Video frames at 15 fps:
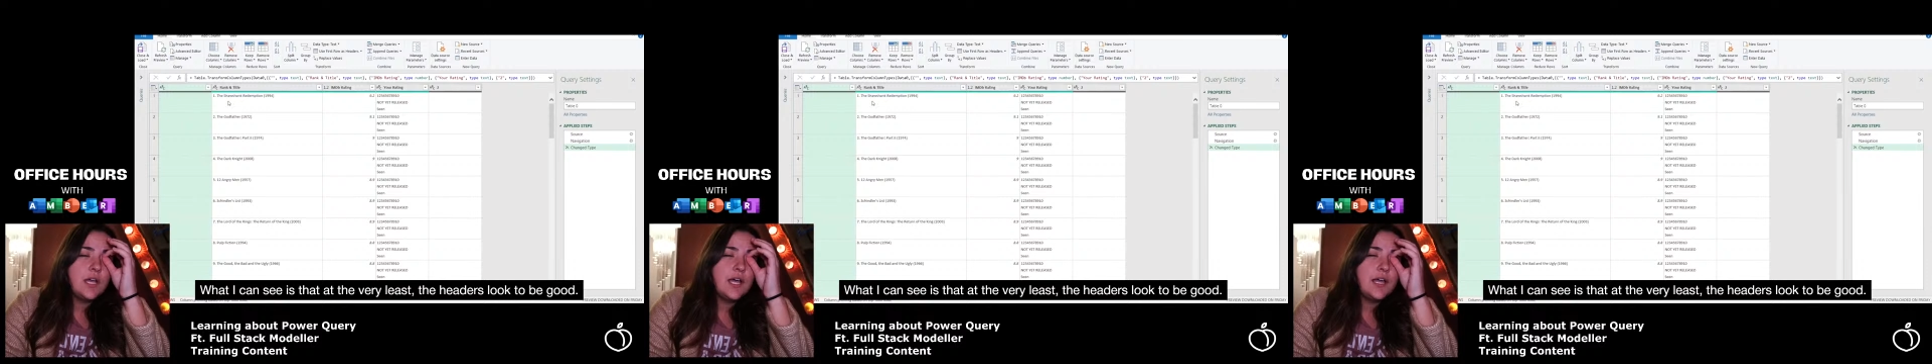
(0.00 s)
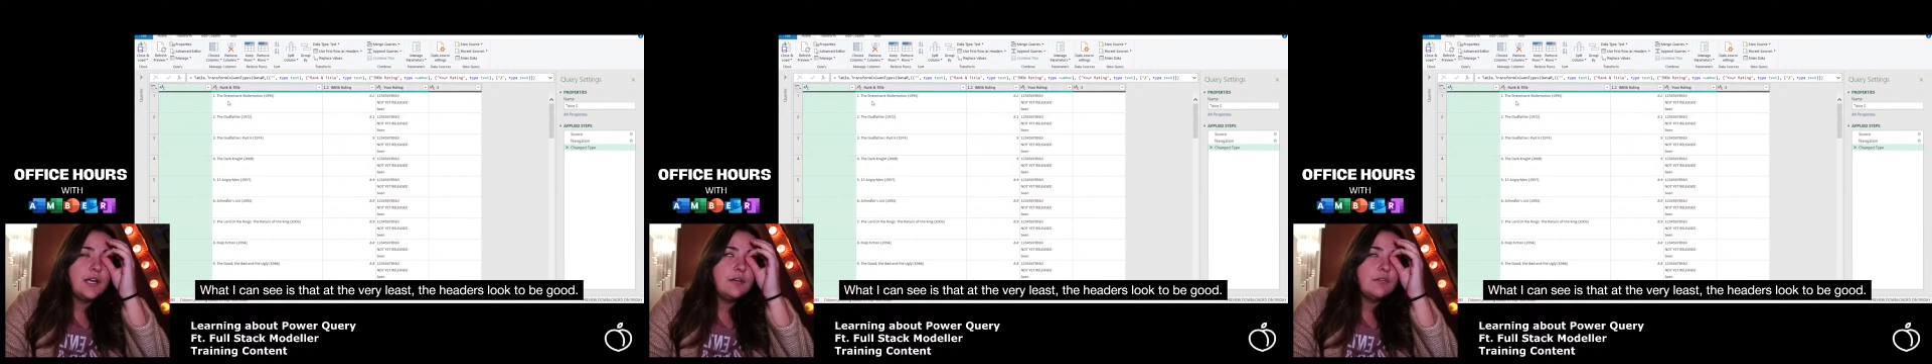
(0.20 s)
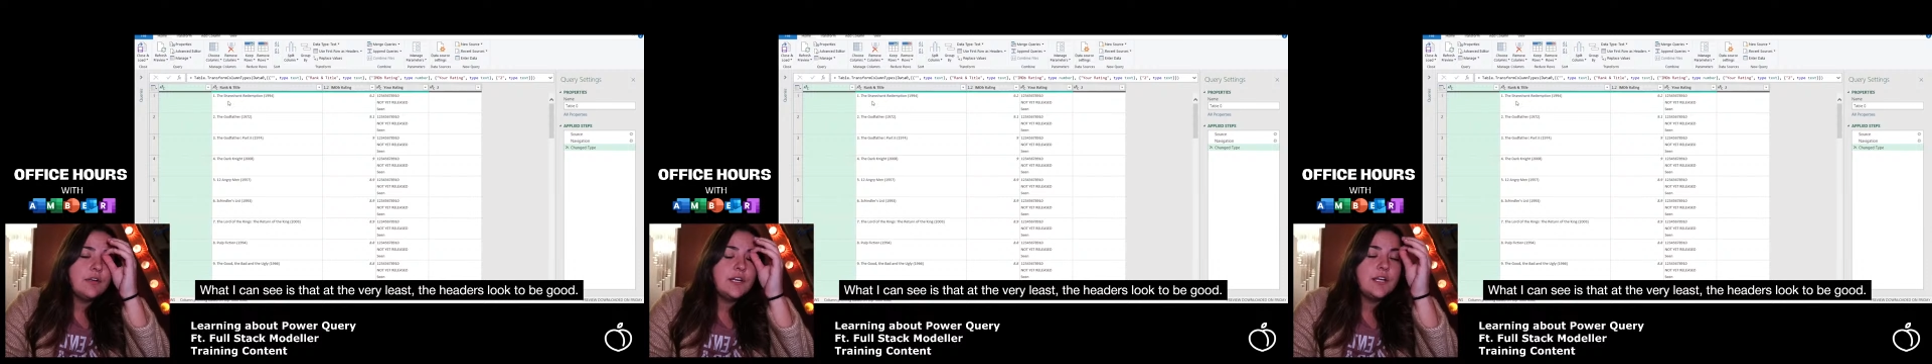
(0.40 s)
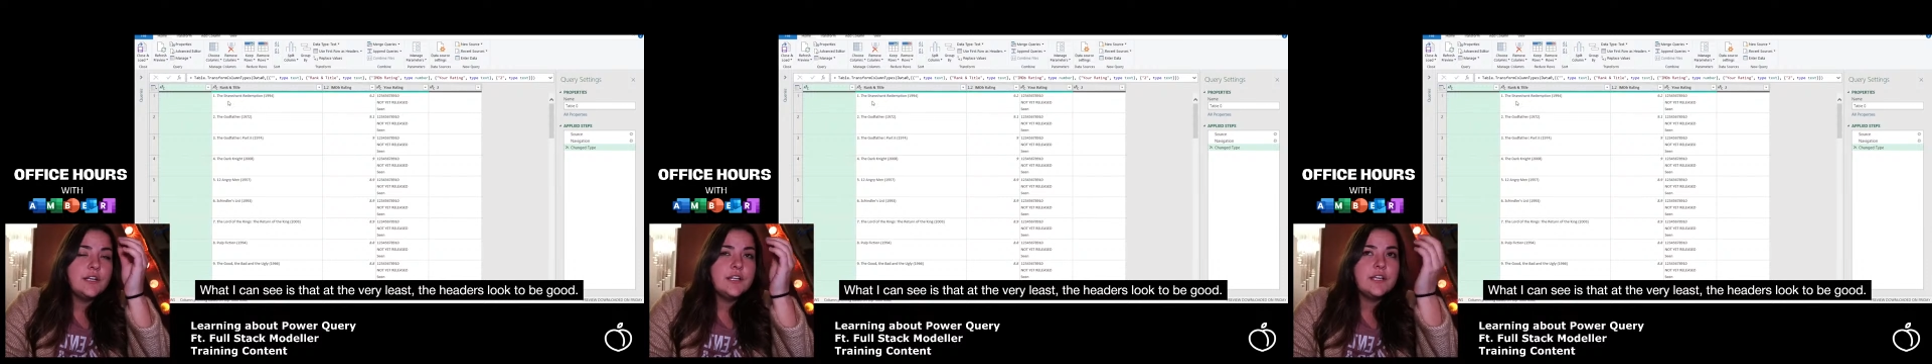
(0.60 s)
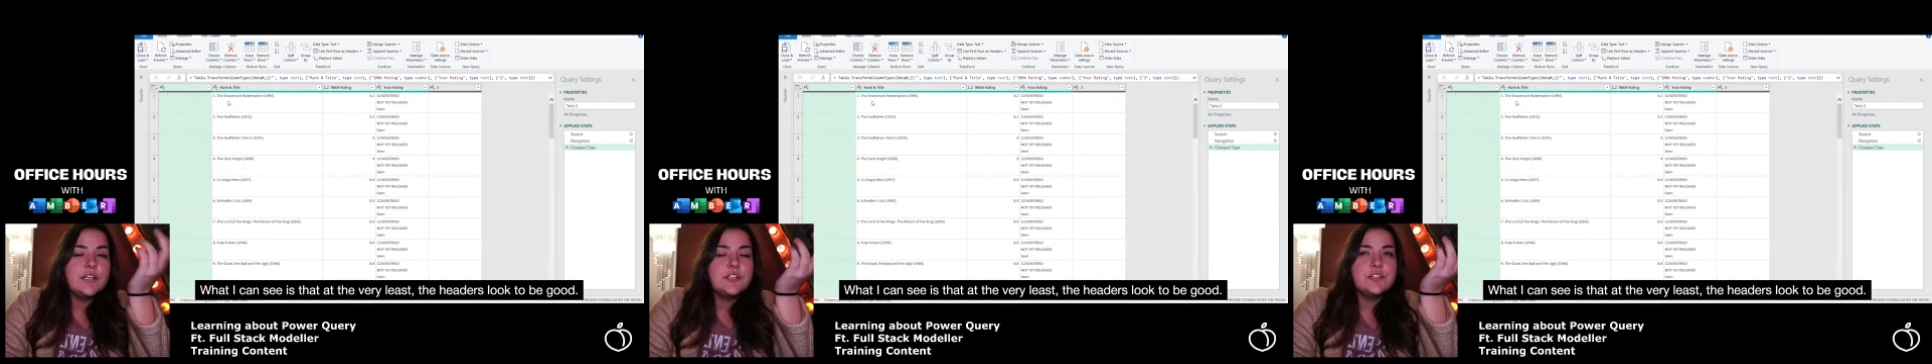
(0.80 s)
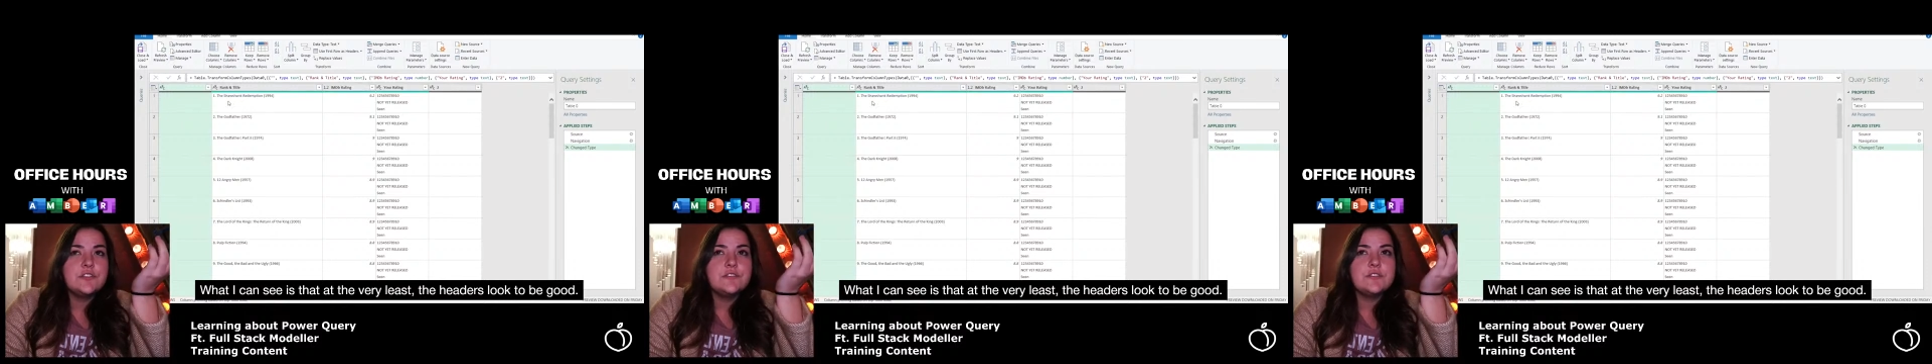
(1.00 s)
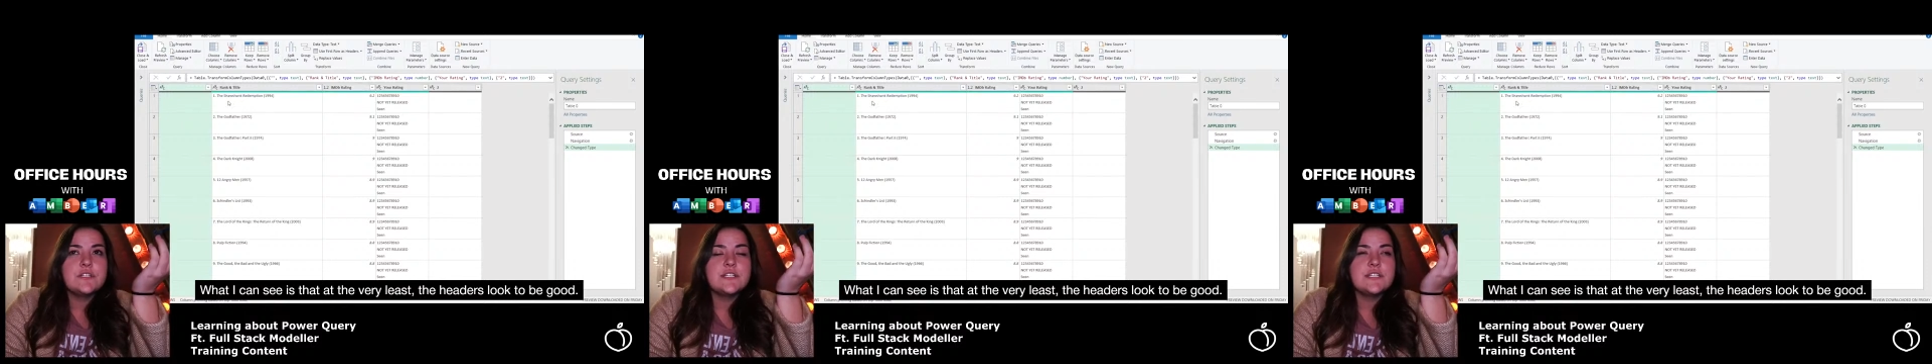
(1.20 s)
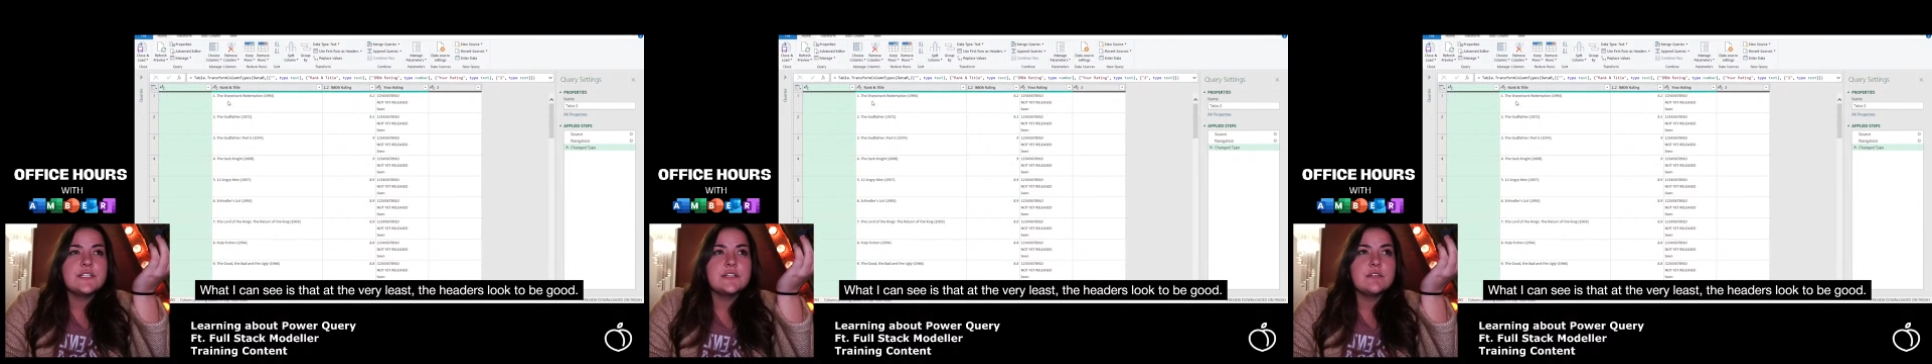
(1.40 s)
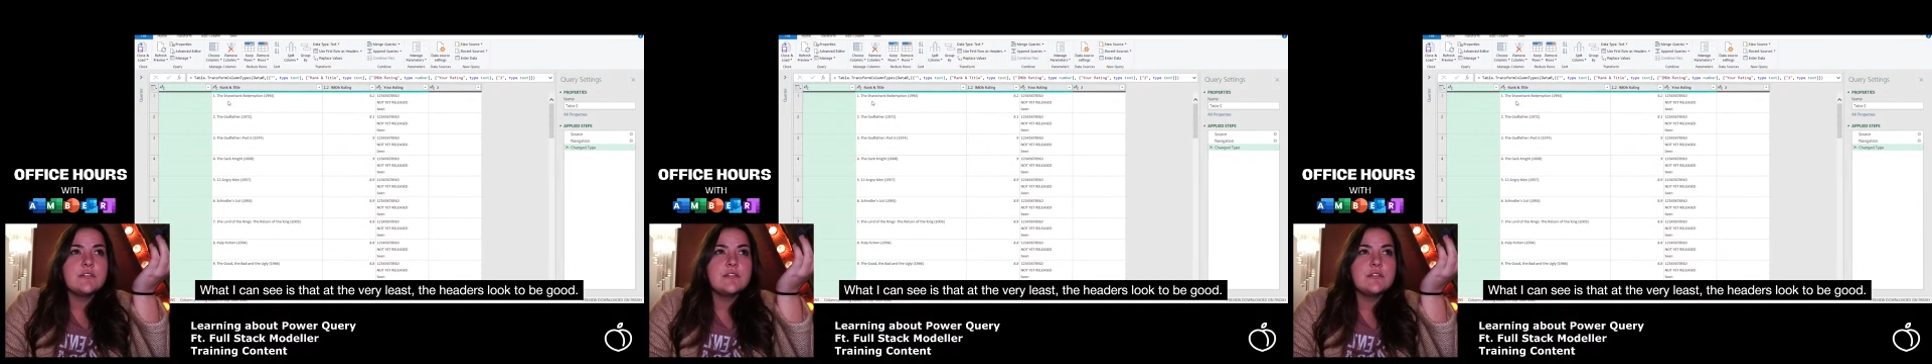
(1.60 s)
I run into issues as